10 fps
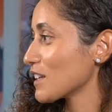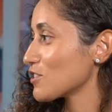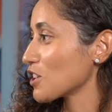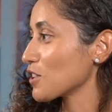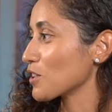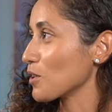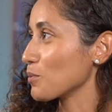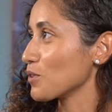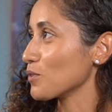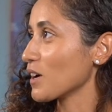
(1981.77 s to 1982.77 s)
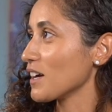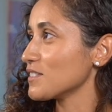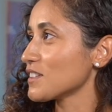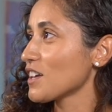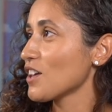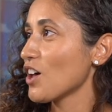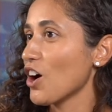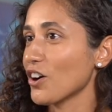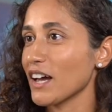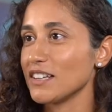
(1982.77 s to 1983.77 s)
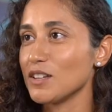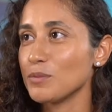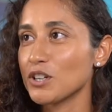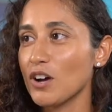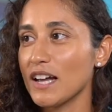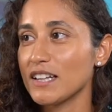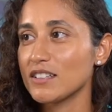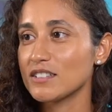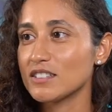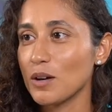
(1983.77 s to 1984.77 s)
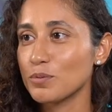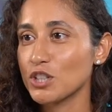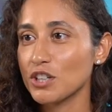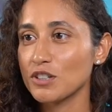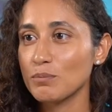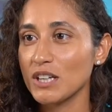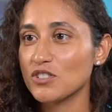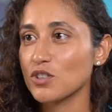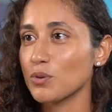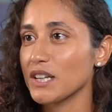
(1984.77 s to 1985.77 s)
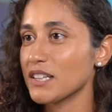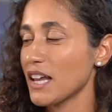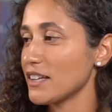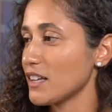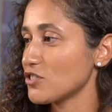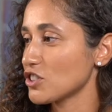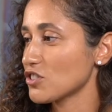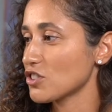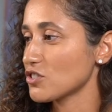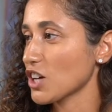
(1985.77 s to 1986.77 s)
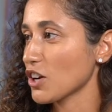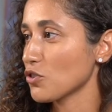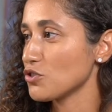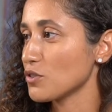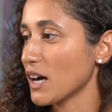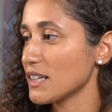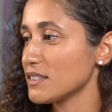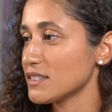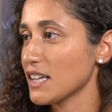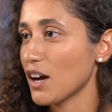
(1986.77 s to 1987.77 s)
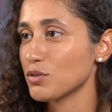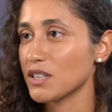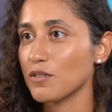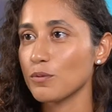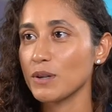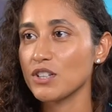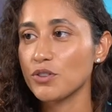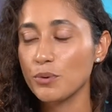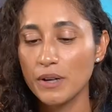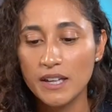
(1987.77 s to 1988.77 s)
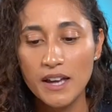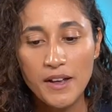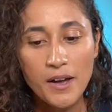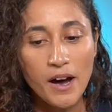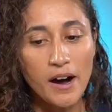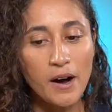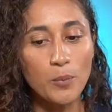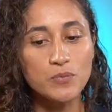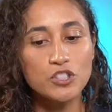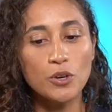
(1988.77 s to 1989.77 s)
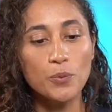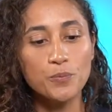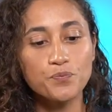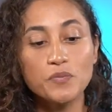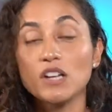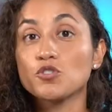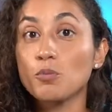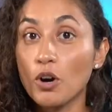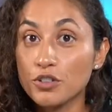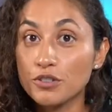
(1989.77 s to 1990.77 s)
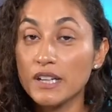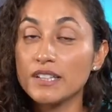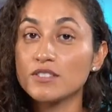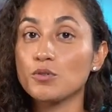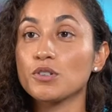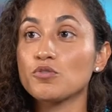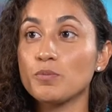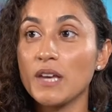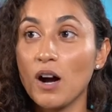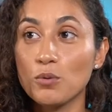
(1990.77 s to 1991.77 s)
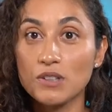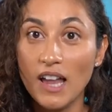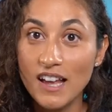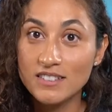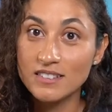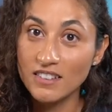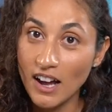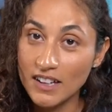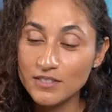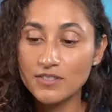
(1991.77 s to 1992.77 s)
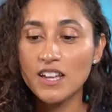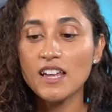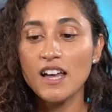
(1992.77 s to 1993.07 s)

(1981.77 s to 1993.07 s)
sharing it with you guys. Okay, let me go ahead and stop sharing my screen and then just check on you guys, see how is everybody doing. So tomorrow it is going to be our last live